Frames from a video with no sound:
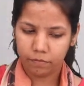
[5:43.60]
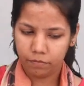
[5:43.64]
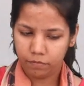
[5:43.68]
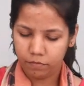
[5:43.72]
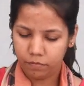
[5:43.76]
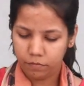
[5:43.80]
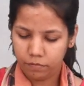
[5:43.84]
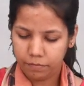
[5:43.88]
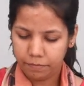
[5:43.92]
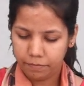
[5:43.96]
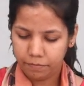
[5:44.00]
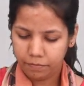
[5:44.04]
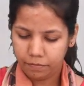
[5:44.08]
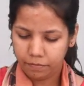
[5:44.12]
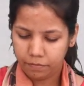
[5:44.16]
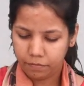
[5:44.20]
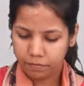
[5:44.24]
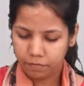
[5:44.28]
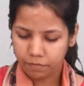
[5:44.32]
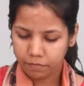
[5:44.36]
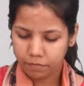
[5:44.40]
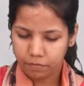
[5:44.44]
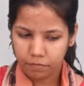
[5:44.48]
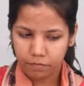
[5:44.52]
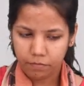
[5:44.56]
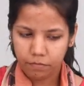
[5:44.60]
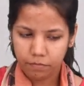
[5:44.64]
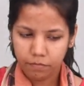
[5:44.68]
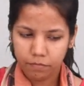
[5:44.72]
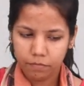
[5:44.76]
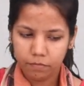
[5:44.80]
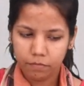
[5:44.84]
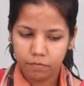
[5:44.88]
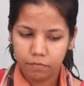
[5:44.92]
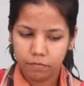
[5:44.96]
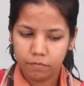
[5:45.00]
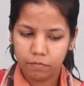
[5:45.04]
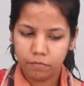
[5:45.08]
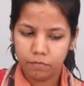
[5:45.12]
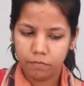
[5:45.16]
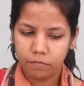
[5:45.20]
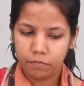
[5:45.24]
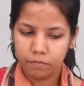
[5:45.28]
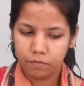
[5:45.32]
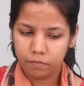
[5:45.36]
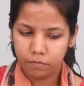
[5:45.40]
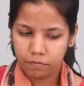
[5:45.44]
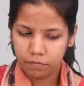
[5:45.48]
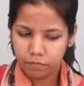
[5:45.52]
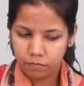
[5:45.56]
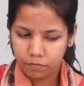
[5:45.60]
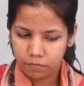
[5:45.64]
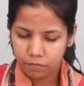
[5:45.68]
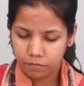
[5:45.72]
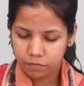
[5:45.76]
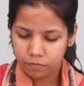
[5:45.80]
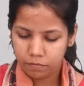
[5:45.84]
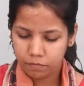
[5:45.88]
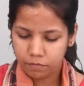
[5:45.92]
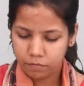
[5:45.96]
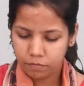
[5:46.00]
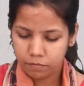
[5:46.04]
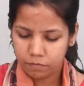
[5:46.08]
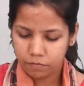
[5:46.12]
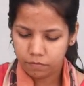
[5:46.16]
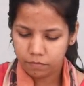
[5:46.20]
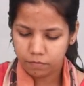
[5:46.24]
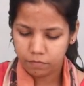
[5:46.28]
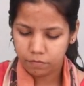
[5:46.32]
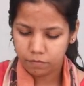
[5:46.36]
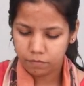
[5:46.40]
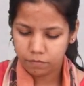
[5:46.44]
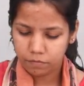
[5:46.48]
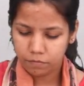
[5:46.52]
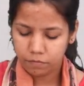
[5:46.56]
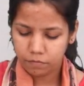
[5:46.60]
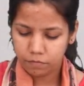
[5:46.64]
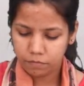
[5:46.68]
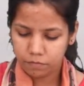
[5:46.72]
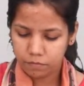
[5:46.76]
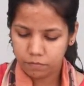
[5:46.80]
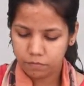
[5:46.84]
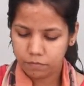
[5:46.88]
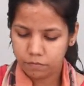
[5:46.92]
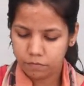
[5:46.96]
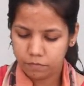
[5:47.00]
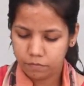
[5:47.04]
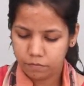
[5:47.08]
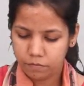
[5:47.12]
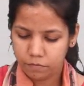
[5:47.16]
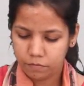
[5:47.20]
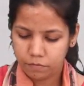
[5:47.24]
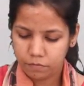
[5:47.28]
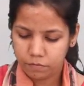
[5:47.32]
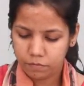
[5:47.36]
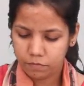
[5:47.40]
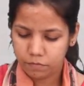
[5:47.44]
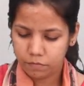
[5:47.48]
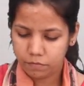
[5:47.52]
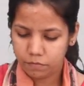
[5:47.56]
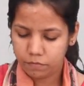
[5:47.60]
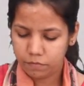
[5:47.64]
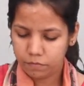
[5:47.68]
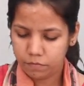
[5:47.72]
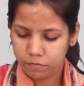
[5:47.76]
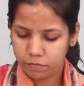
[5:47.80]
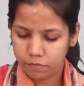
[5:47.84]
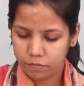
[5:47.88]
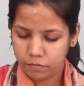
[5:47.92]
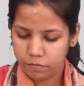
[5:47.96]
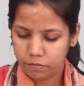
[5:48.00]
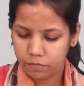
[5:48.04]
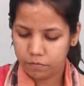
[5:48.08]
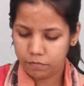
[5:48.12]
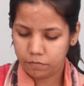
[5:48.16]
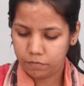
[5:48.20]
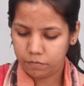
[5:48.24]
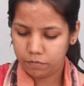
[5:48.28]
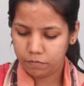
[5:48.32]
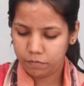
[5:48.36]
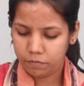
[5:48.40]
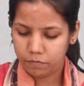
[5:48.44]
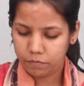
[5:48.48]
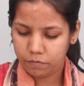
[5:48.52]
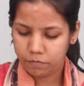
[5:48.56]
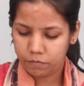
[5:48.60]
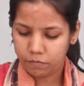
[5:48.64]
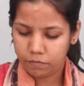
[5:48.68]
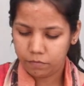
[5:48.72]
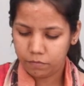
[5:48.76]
[no speech]